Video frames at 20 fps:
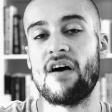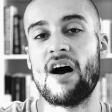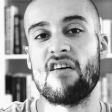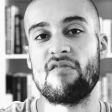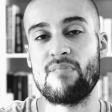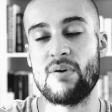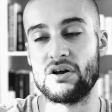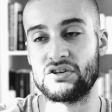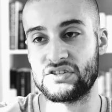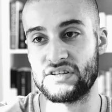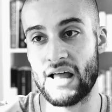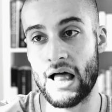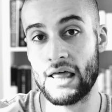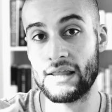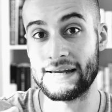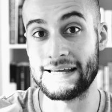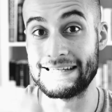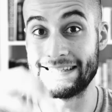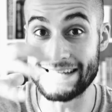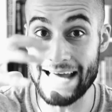Five
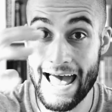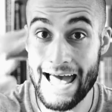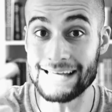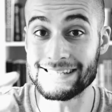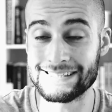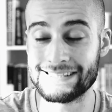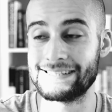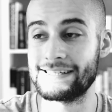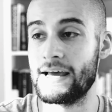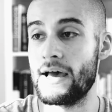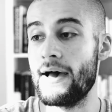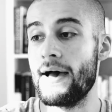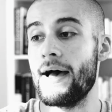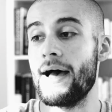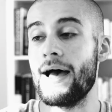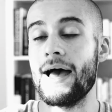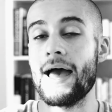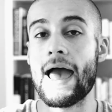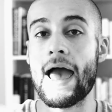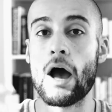personality test
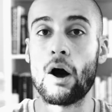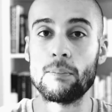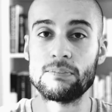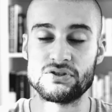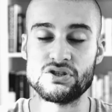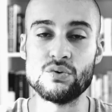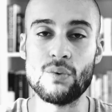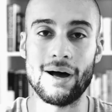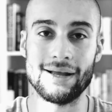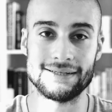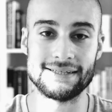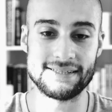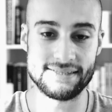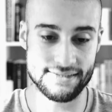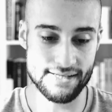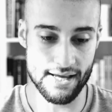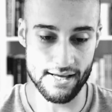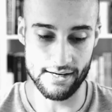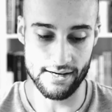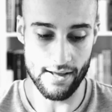helps you
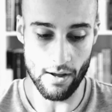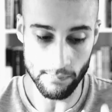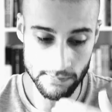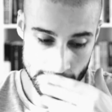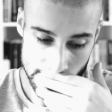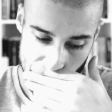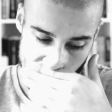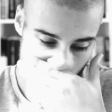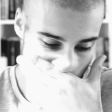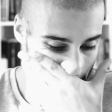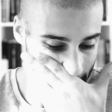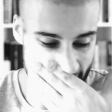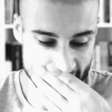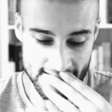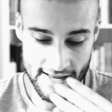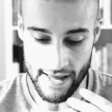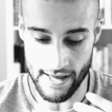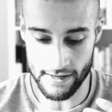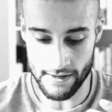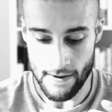understand. It helps you
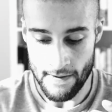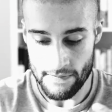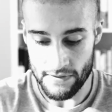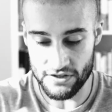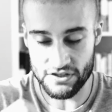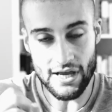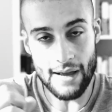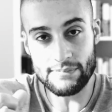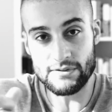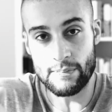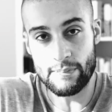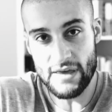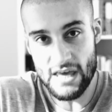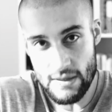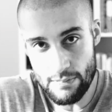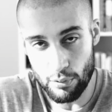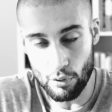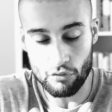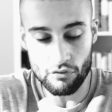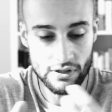understand the types of
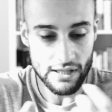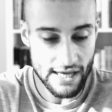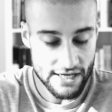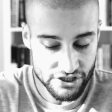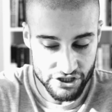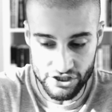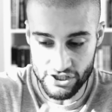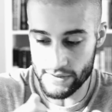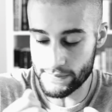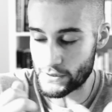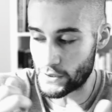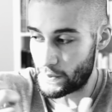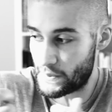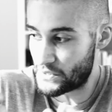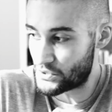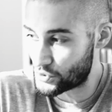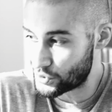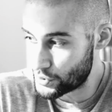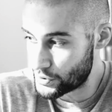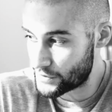people, relationships you'd be
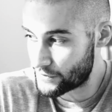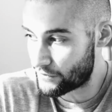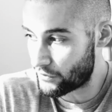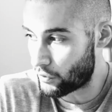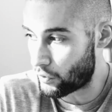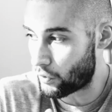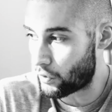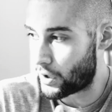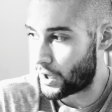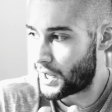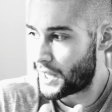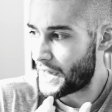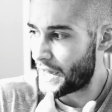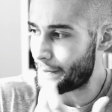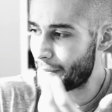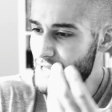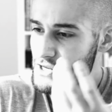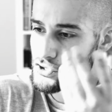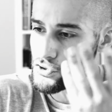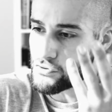suited for. It
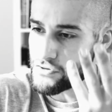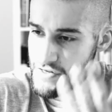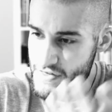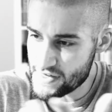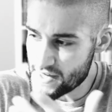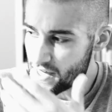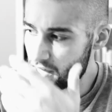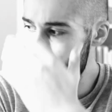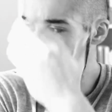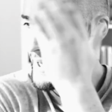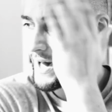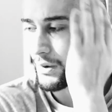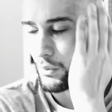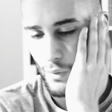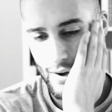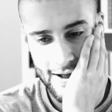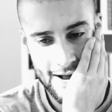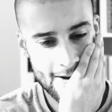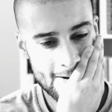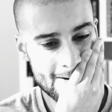makes you think about,
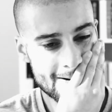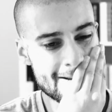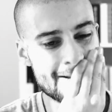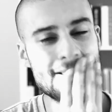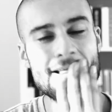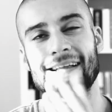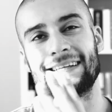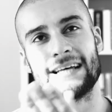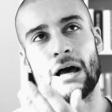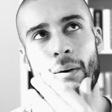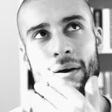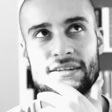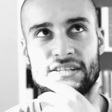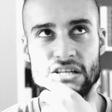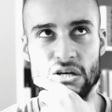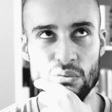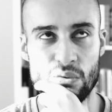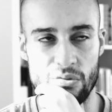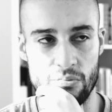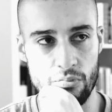wow, okay, that's how I
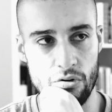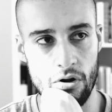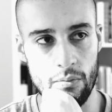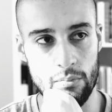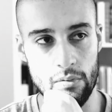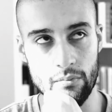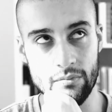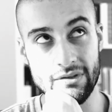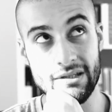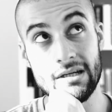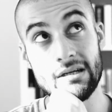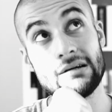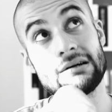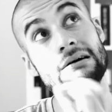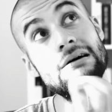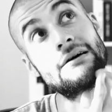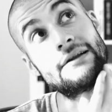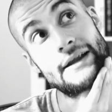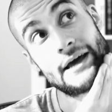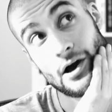deal with problems.
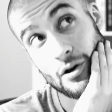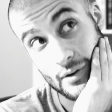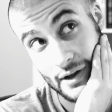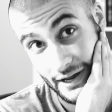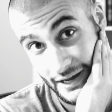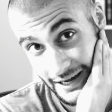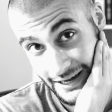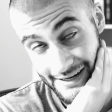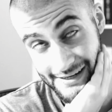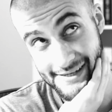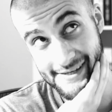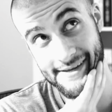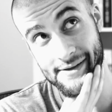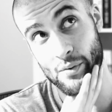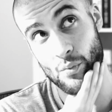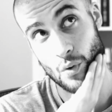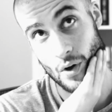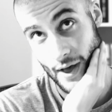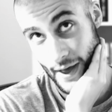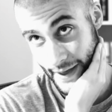Oh, now I kind of see
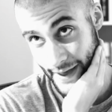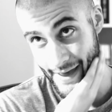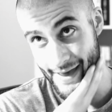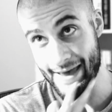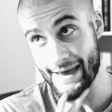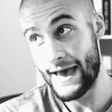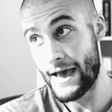why.